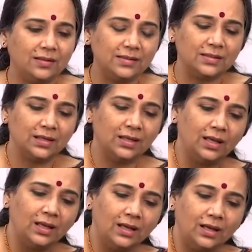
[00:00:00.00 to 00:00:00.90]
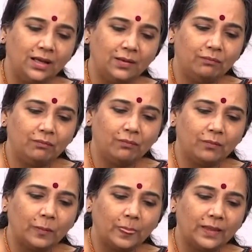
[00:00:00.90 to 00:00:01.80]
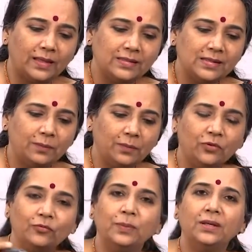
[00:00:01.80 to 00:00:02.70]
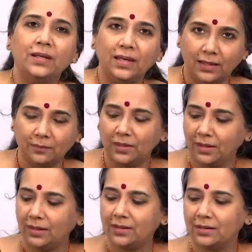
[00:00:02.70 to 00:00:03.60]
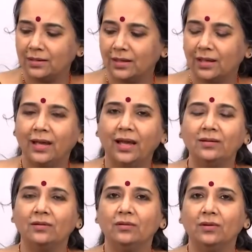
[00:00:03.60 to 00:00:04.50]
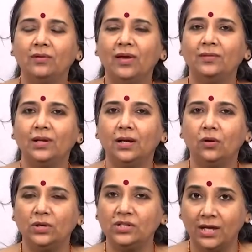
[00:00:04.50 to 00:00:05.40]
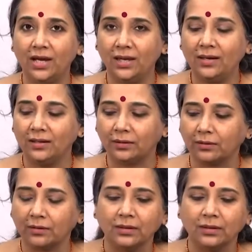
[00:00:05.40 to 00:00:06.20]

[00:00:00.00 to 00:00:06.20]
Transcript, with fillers: this um, example of pare, right? And we have a rag called Chayanat.